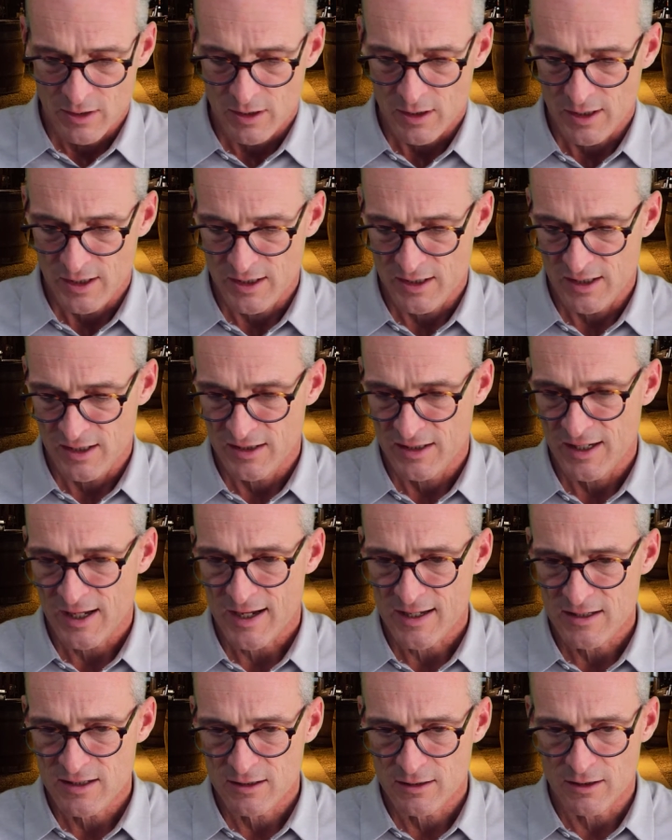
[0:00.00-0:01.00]
In the
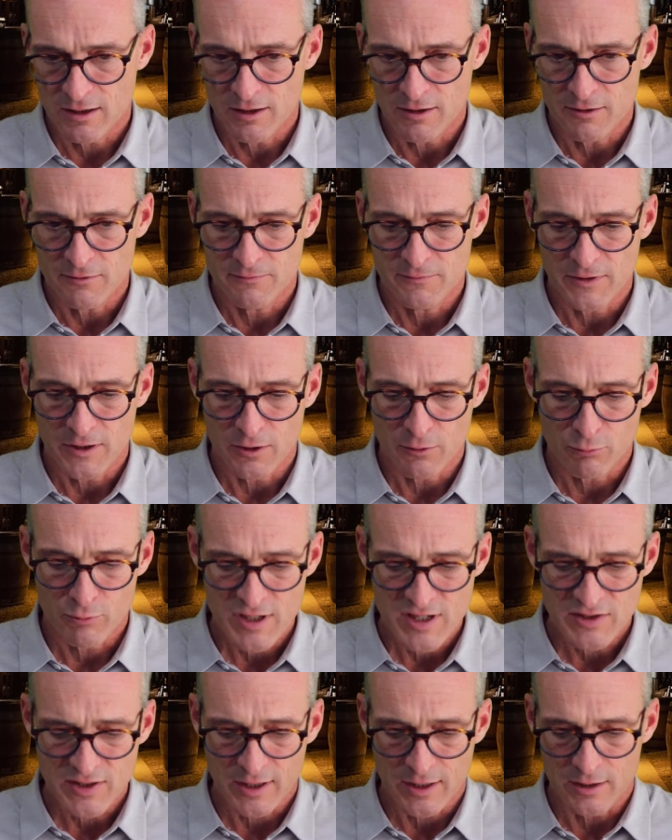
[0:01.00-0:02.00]
idea of
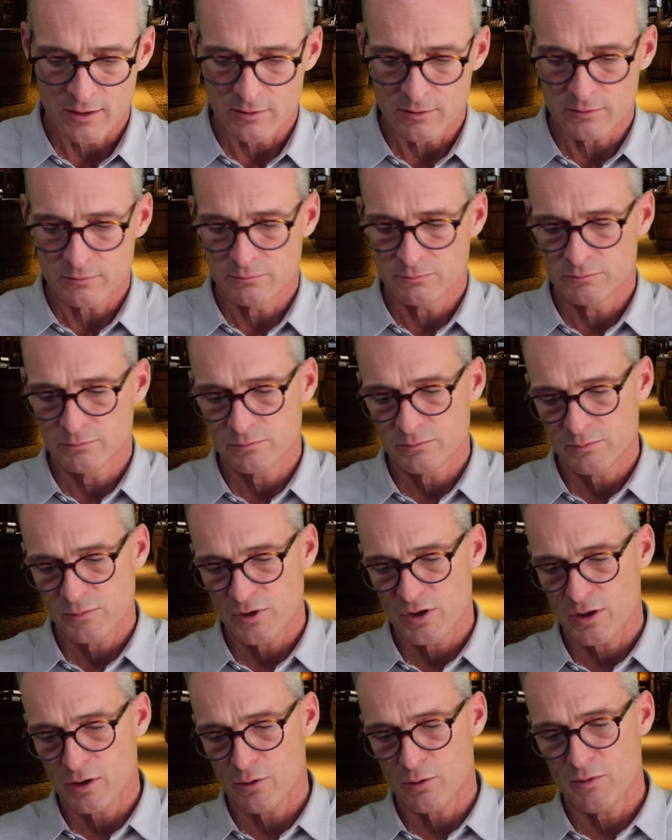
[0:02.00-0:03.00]
retail,
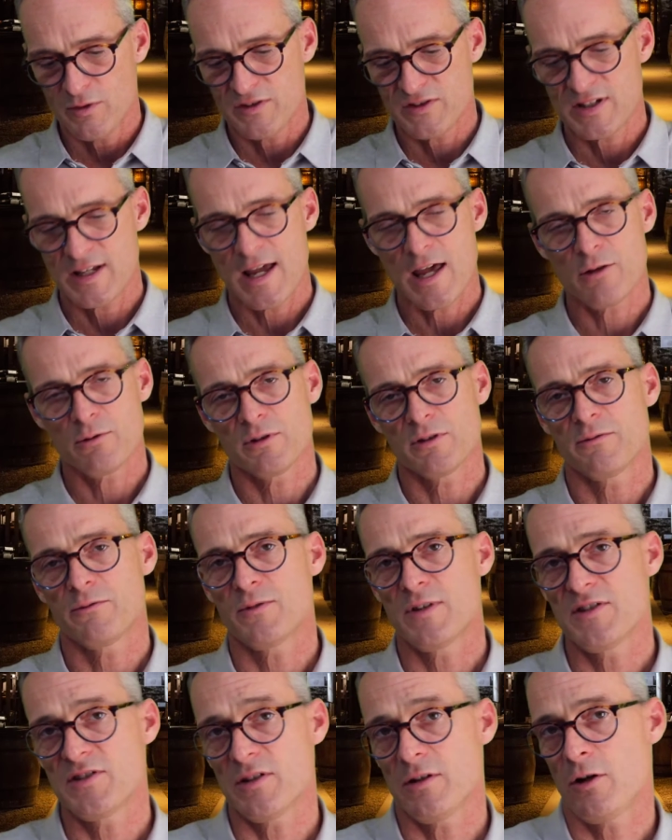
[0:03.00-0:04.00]
this gathering of
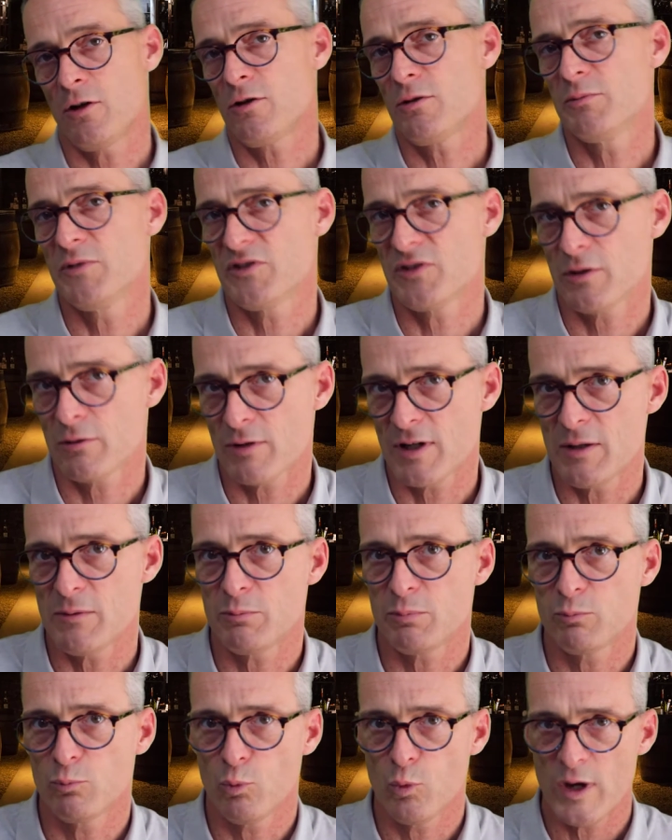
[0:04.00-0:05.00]
friends at home is a great
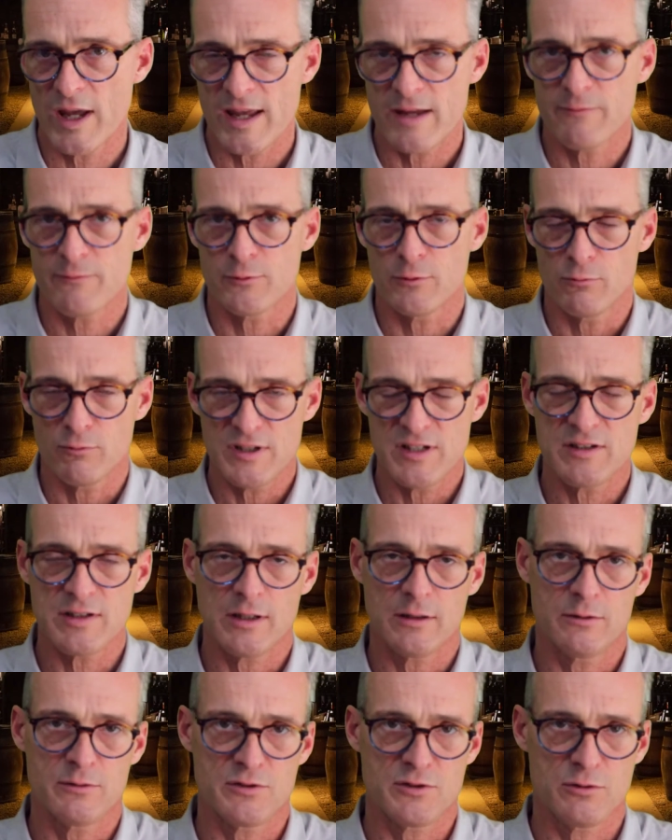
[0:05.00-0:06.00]
way for
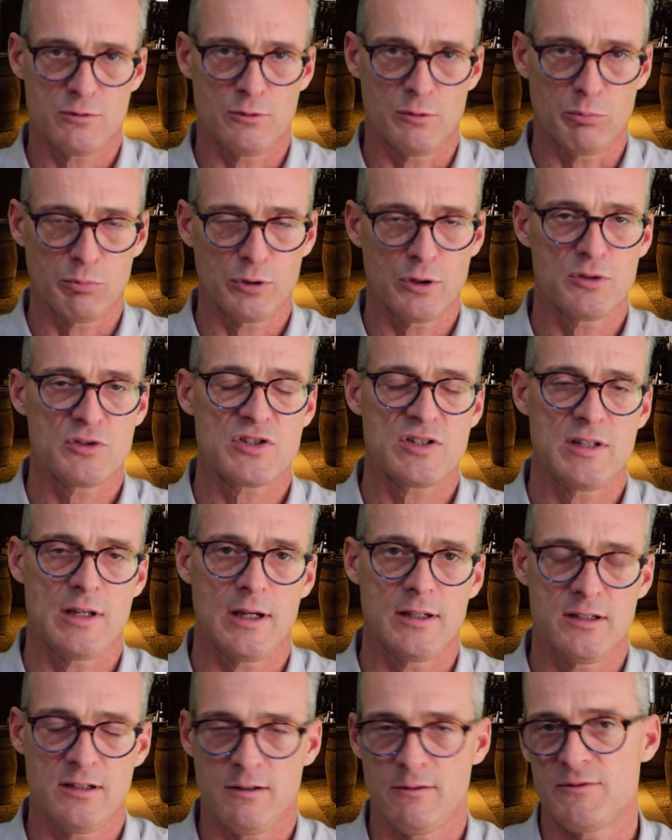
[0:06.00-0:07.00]
retailers to approach the
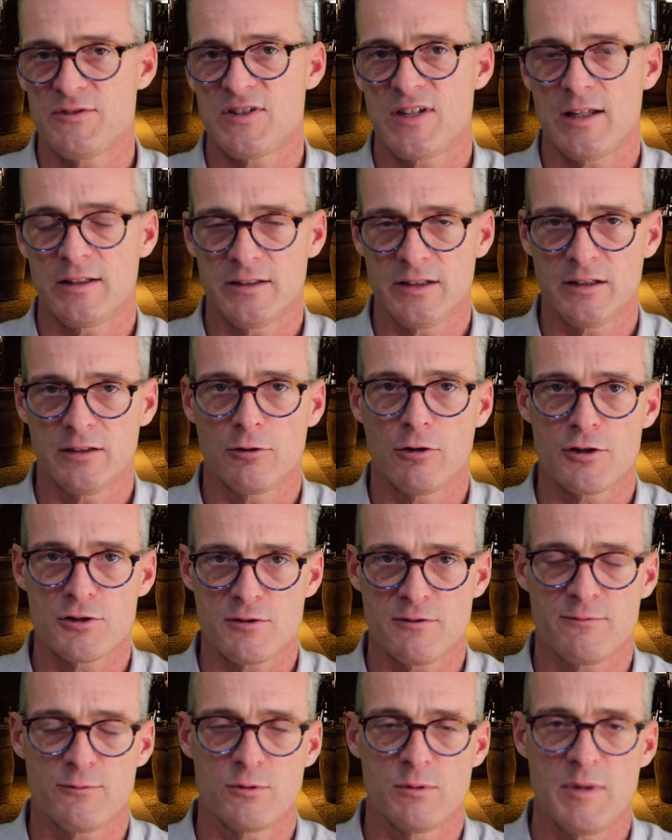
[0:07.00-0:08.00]
idea of selling
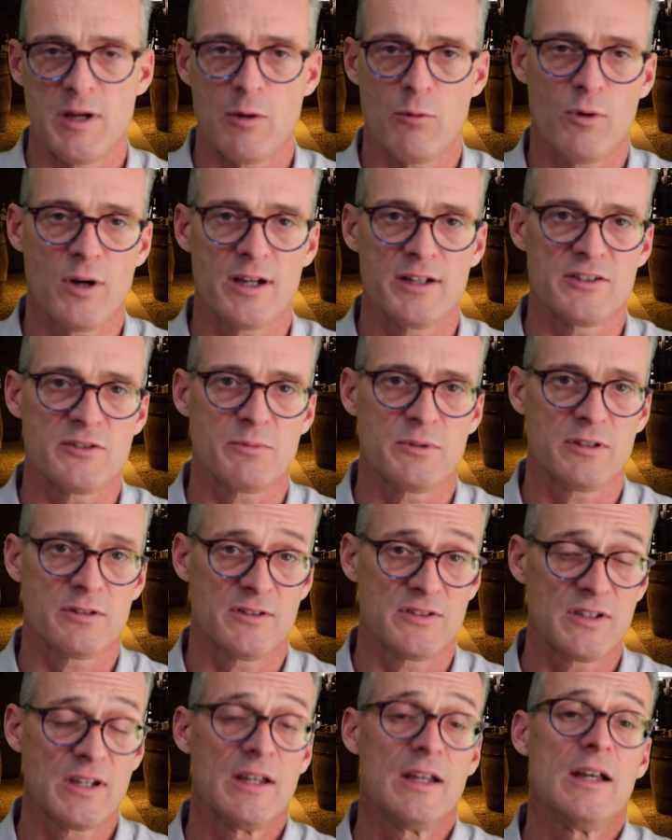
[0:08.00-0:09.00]
larger format wines,
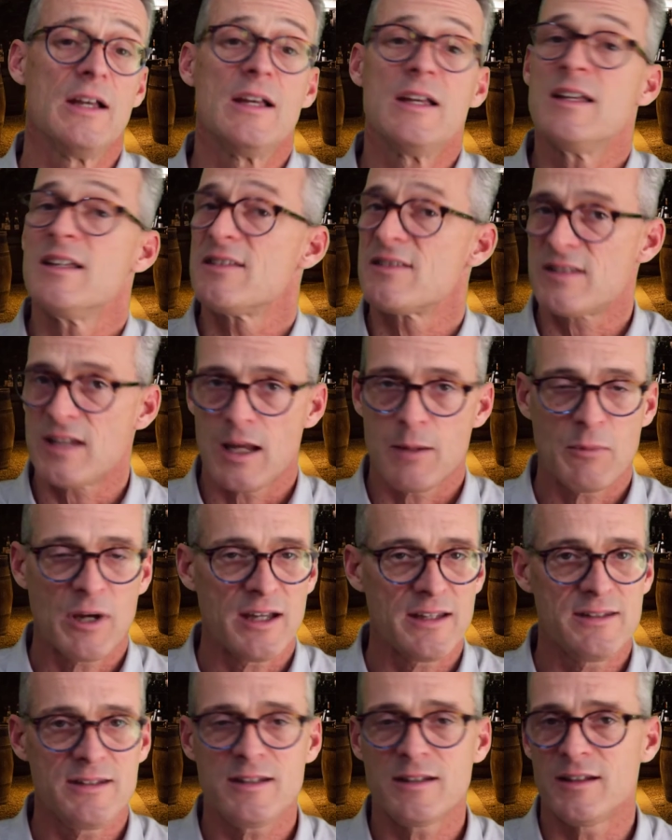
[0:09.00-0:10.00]
because same
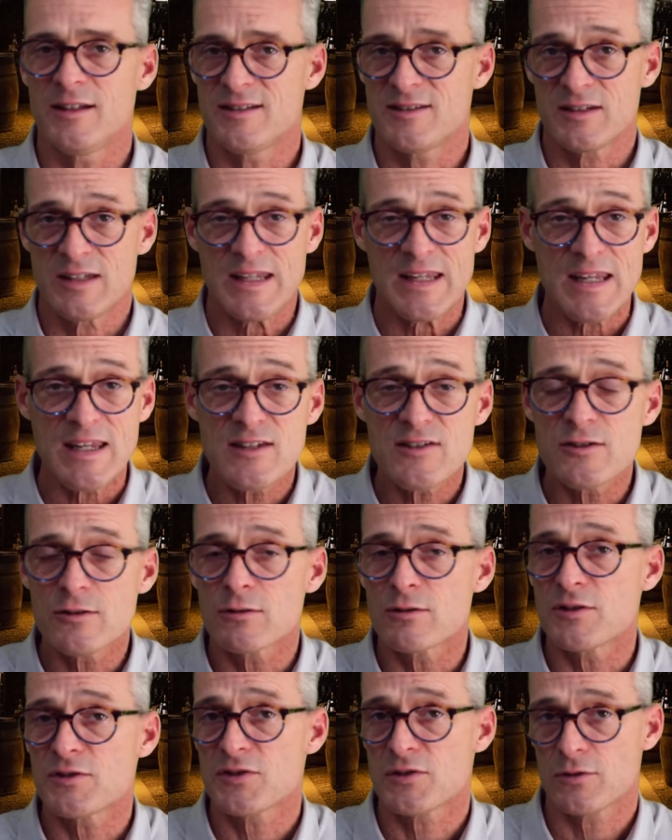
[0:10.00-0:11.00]
idea, it's
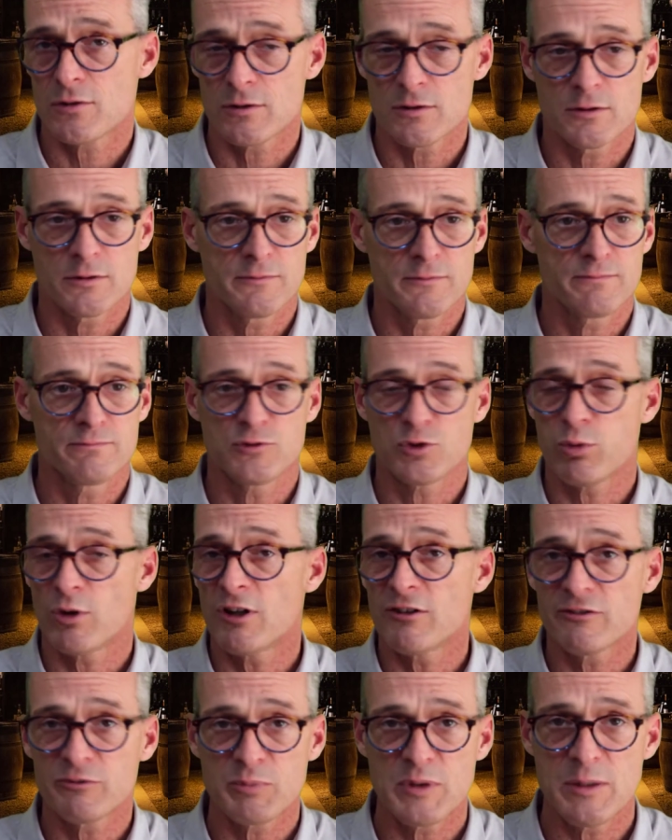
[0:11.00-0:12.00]
easier to serve
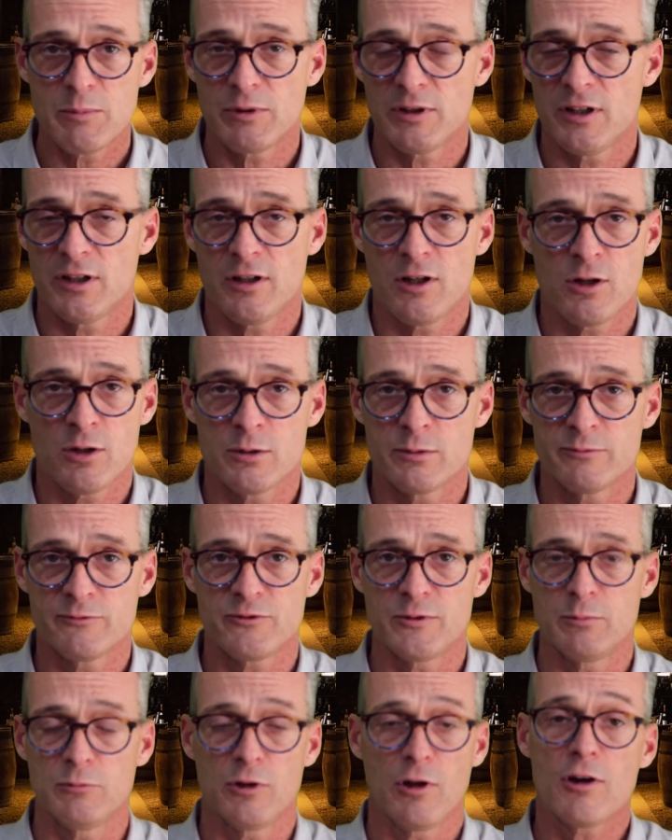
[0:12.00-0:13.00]
12 people at home
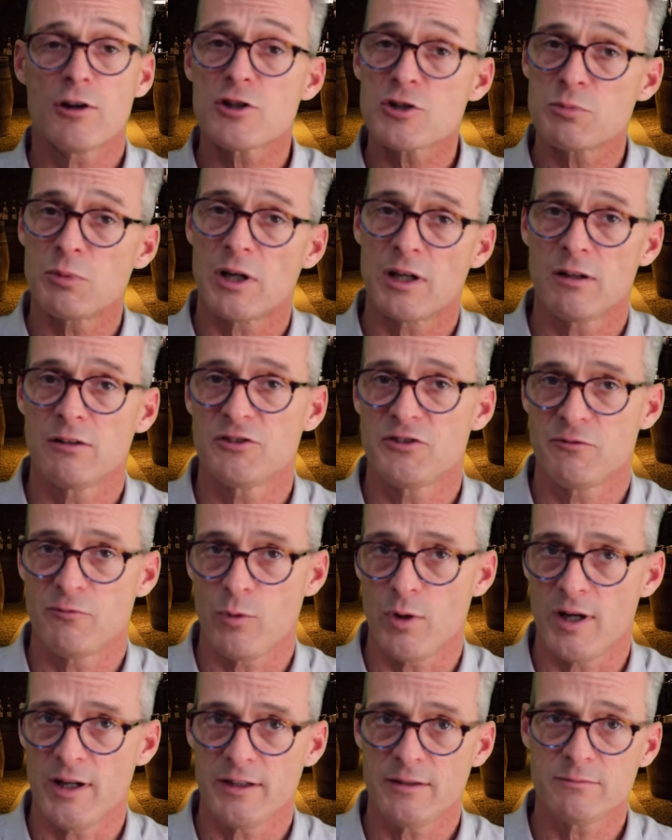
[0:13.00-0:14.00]
from large bottles of
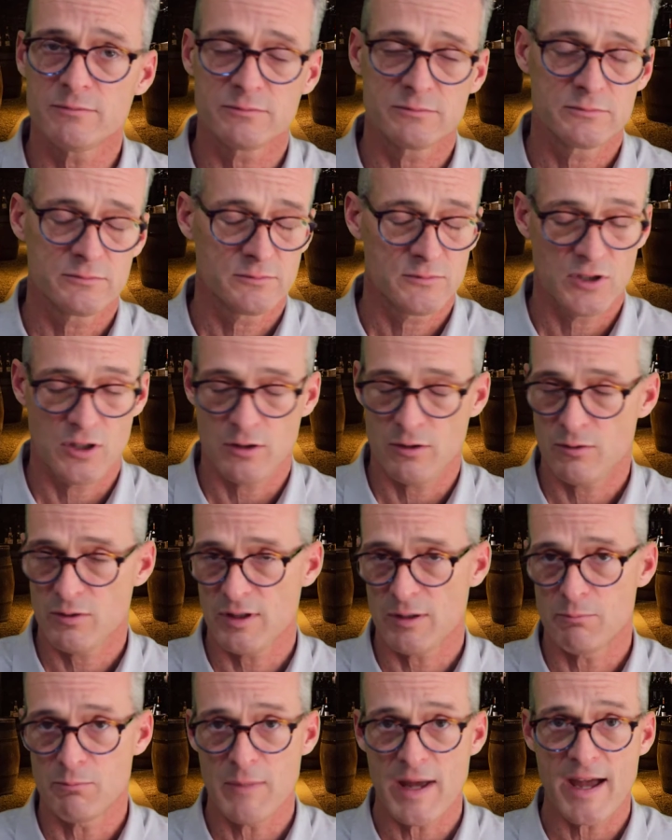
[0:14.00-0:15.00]
wine,
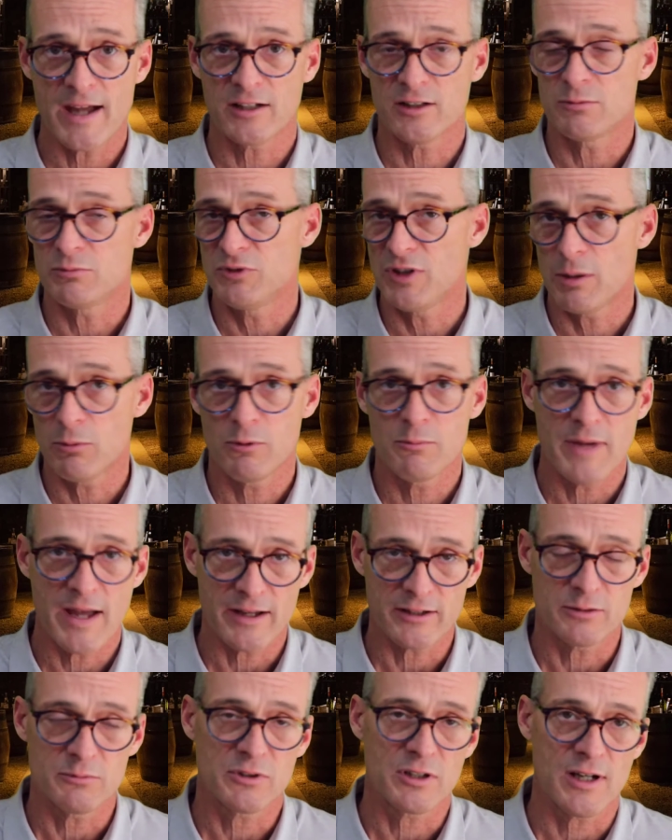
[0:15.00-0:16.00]
the Magnum, double
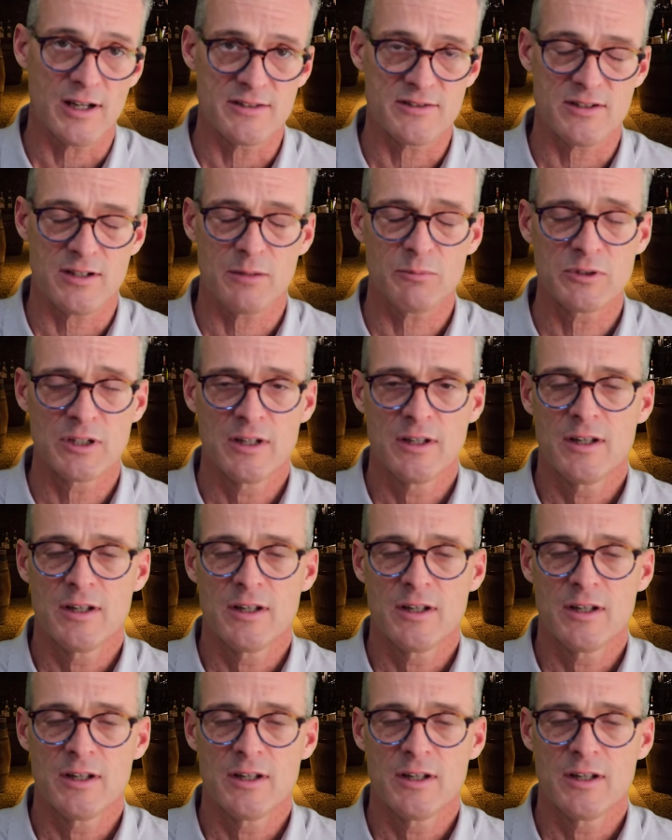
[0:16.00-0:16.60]
Magnum concept,